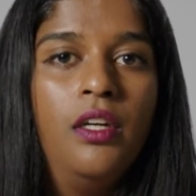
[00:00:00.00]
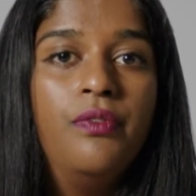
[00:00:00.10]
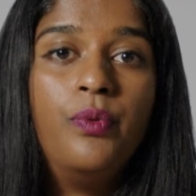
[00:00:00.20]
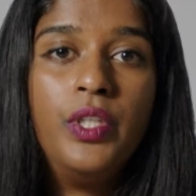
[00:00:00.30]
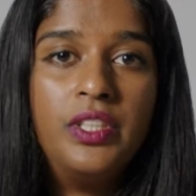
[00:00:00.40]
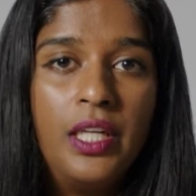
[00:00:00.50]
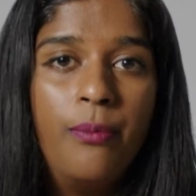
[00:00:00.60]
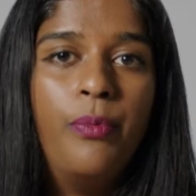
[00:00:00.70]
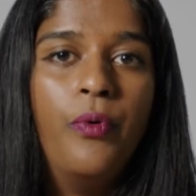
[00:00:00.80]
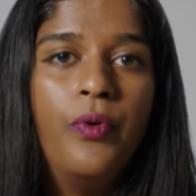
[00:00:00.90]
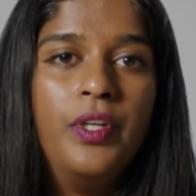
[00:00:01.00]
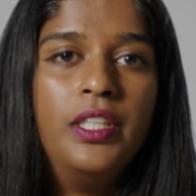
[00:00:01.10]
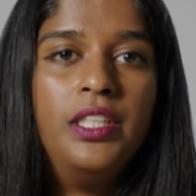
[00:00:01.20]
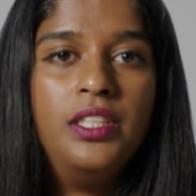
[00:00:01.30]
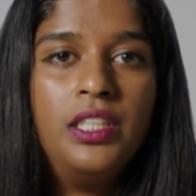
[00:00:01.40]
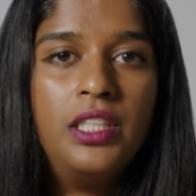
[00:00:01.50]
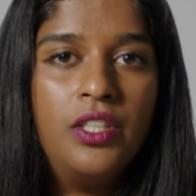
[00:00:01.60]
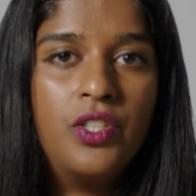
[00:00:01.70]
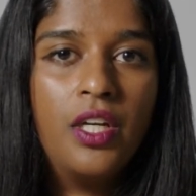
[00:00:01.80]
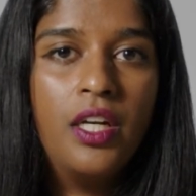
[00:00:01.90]
For example, in
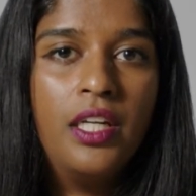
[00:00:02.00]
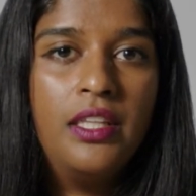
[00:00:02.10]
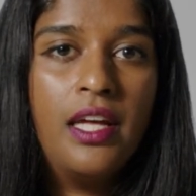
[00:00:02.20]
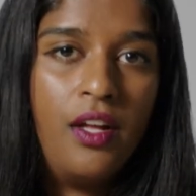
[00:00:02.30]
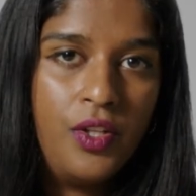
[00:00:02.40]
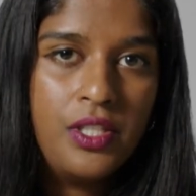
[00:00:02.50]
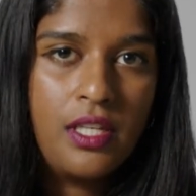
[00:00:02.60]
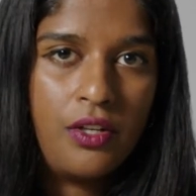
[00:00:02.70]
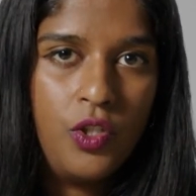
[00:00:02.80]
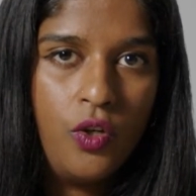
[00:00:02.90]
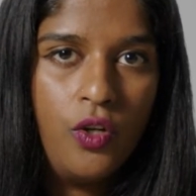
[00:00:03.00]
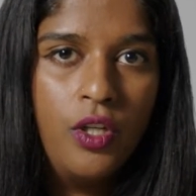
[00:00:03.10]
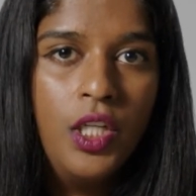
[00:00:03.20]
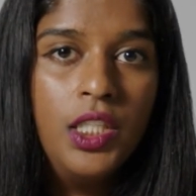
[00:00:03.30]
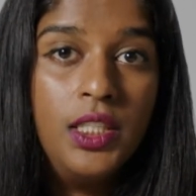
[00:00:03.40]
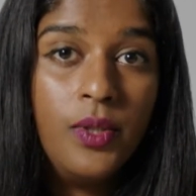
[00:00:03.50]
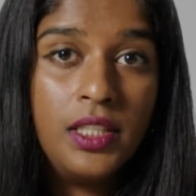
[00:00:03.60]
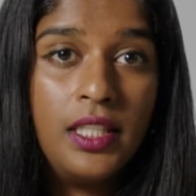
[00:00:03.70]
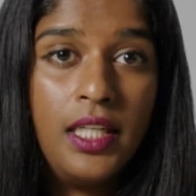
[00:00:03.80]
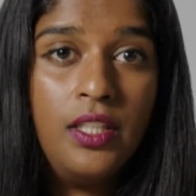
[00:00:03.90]
Indonesia, in the health sector,
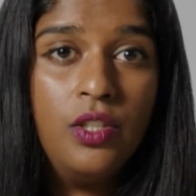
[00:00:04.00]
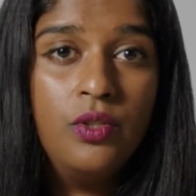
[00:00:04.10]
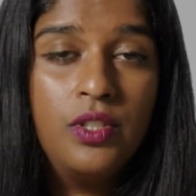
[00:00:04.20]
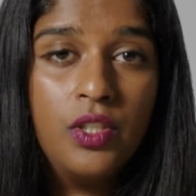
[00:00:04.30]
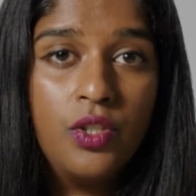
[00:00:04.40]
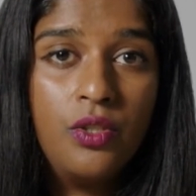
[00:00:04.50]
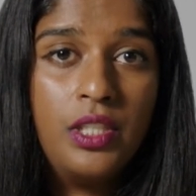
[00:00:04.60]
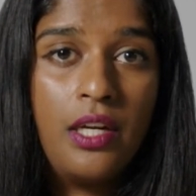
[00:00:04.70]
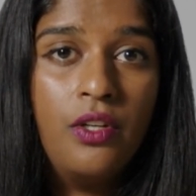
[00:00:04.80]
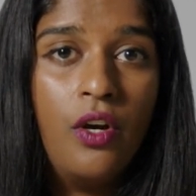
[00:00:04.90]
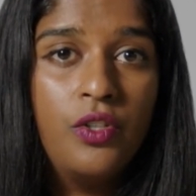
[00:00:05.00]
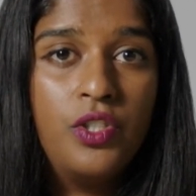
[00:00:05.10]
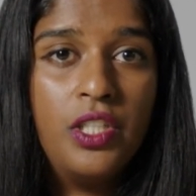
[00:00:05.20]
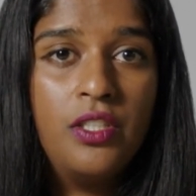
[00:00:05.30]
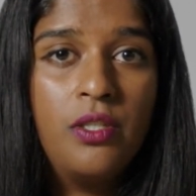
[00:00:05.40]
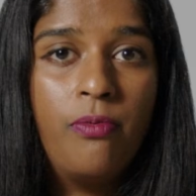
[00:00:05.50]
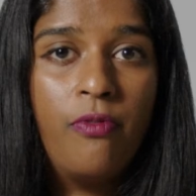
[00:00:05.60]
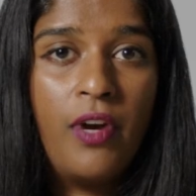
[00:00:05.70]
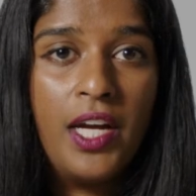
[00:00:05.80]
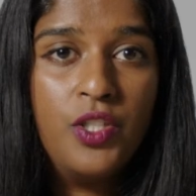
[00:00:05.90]
USAID used digital technology to
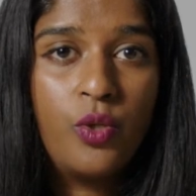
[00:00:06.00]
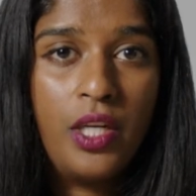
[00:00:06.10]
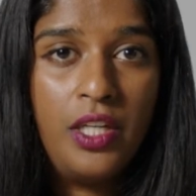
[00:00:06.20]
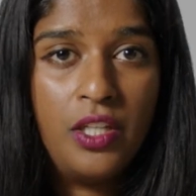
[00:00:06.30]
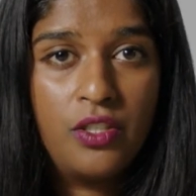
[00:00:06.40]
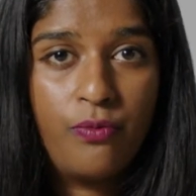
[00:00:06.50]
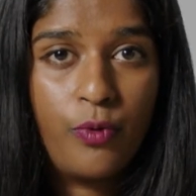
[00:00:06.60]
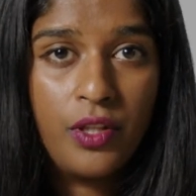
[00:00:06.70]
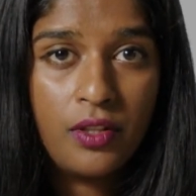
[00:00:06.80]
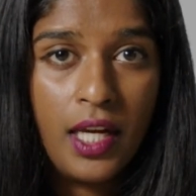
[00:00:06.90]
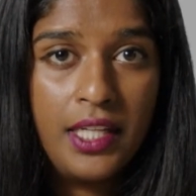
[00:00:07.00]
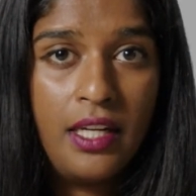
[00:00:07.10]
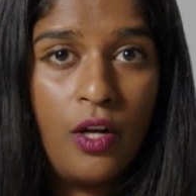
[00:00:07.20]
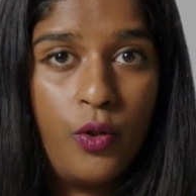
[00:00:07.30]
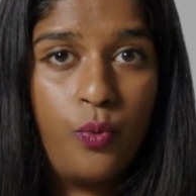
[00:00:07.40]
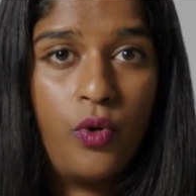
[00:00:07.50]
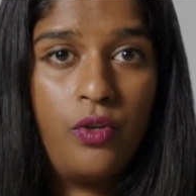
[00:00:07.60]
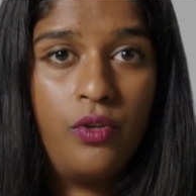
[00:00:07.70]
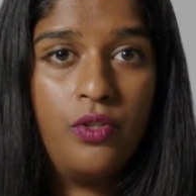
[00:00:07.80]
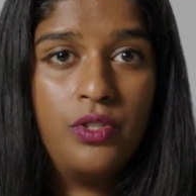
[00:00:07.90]
provide training to frontline health
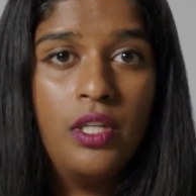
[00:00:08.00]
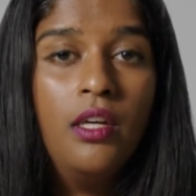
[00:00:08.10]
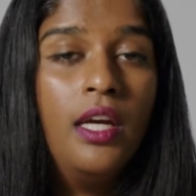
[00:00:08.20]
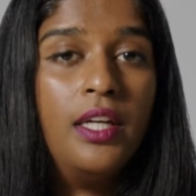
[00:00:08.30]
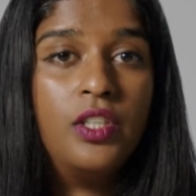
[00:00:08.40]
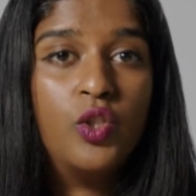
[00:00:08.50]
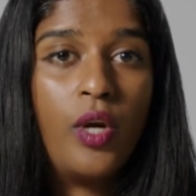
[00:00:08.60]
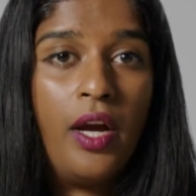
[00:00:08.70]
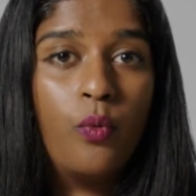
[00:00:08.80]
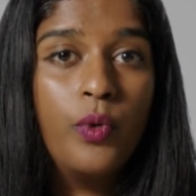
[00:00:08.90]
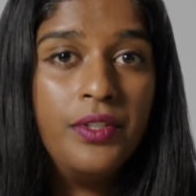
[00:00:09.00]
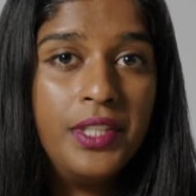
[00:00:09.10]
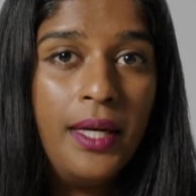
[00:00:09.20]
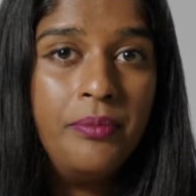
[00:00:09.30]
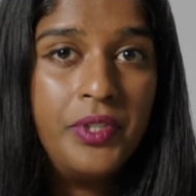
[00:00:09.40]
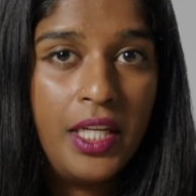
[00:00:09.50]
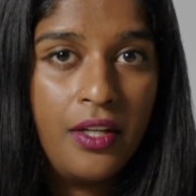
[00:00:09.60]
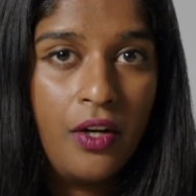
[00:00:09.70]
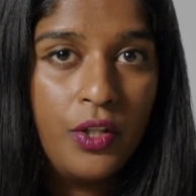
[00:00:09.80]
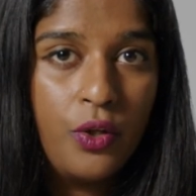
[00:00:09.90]
workers and to track real-time
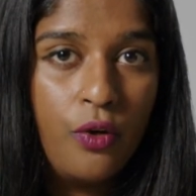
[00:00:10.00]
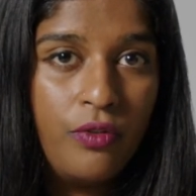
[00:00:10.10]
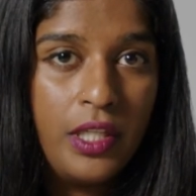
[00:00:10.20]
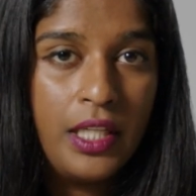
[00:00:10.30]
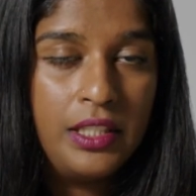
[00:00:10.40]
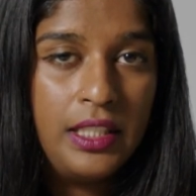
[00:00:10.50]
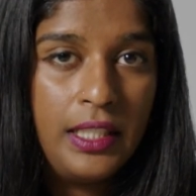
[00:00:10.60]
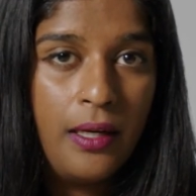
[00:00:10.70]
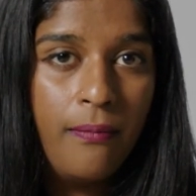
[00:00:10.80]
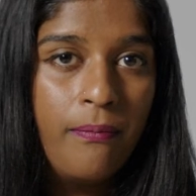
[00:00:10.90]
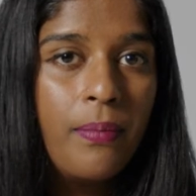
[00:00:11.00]
data on COVID-19.